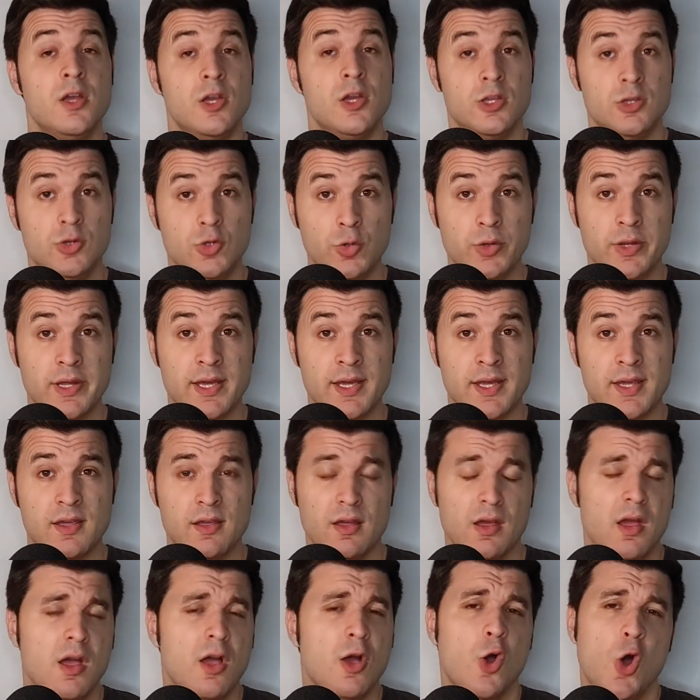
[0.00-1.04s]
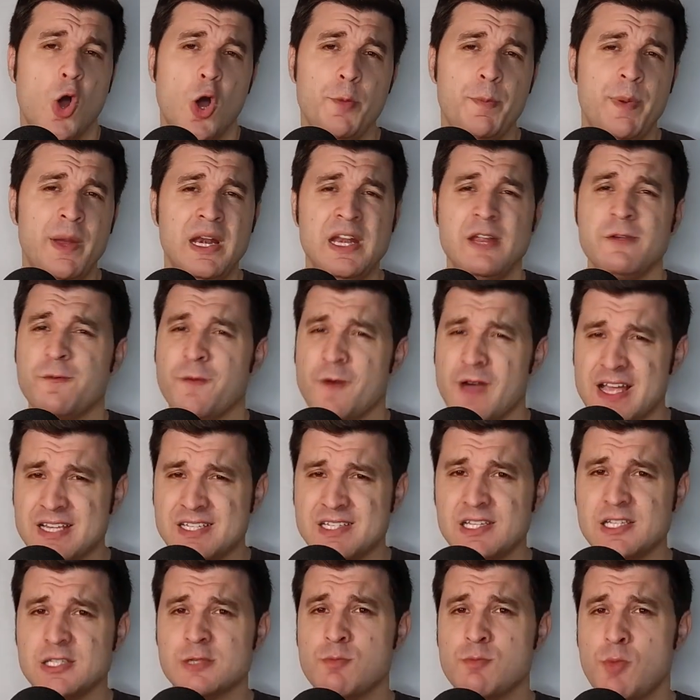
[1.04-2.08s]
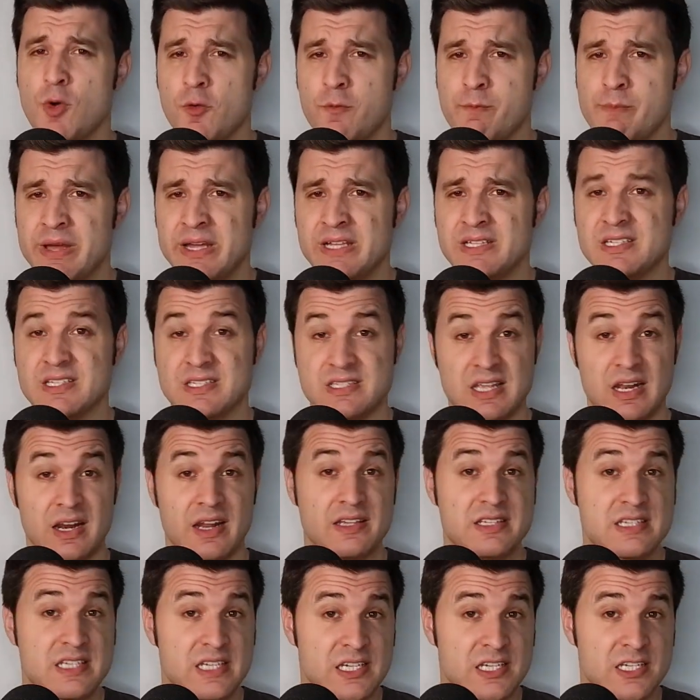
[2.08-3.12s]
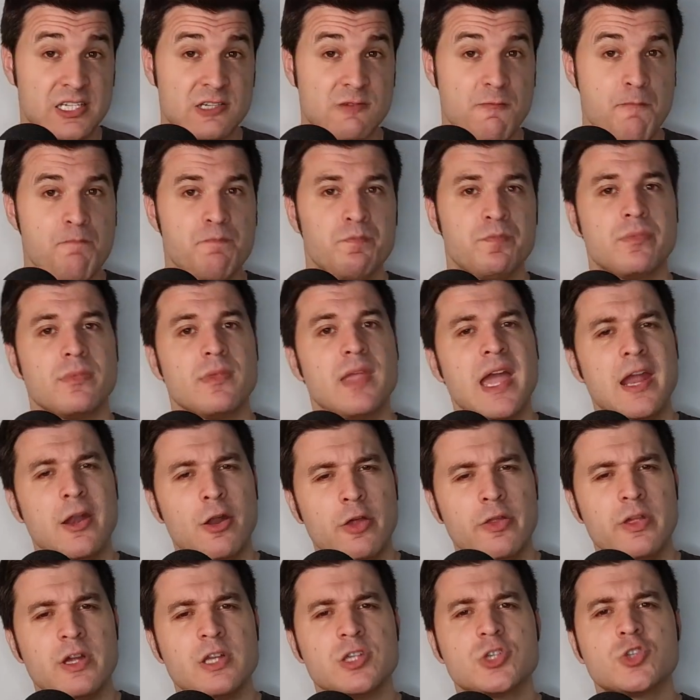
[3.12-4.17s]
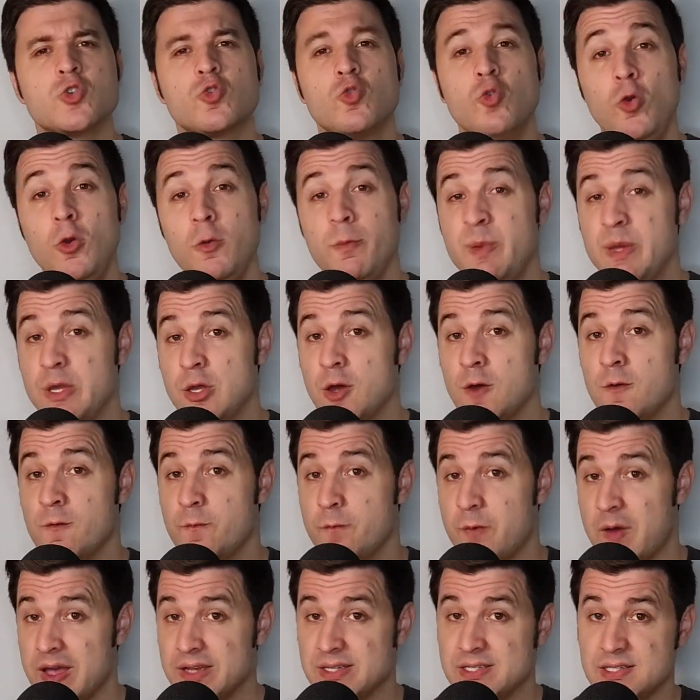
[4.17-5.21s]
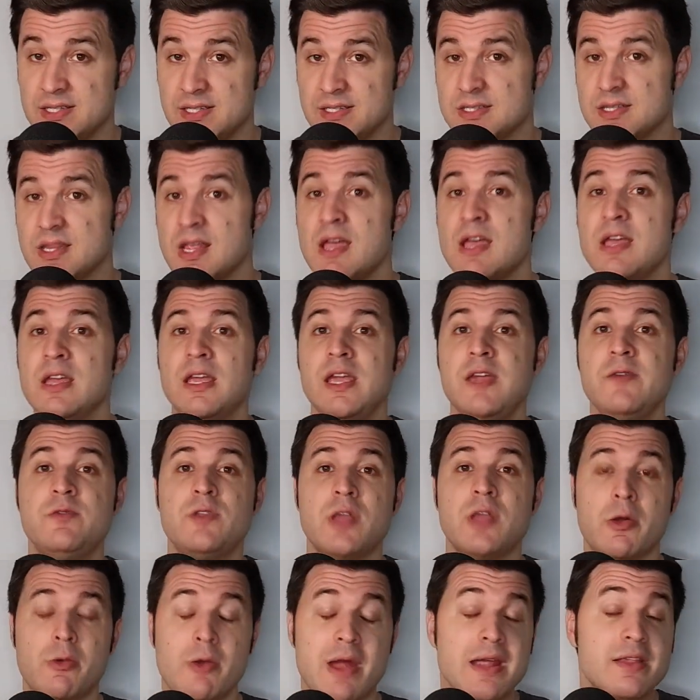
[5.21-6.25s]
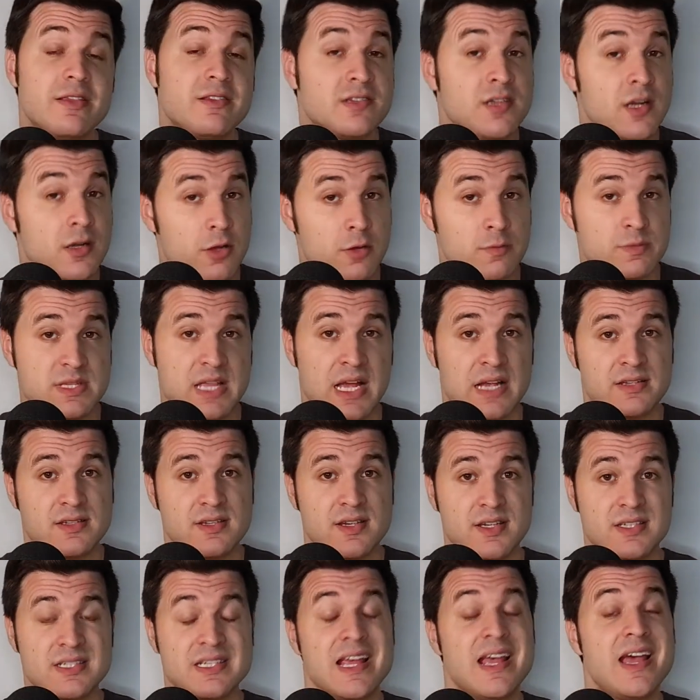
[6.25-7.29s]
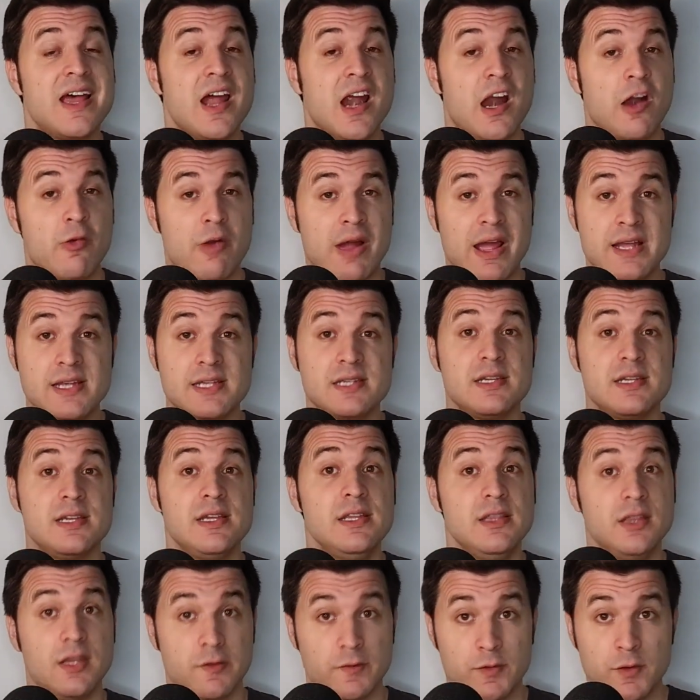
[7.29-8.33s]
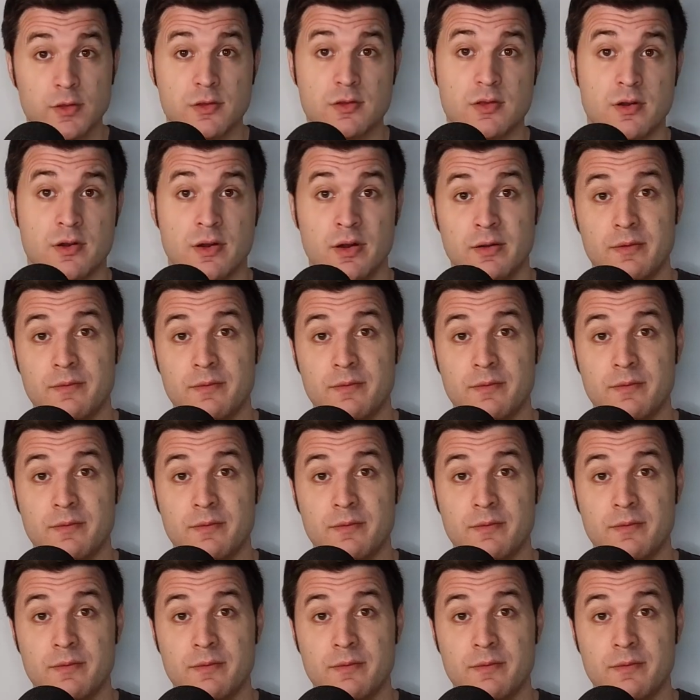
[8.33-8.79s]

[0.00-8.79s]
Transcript: Today, openly fascist movements still exist, and others could become fascist if the right circumstances arise in the future.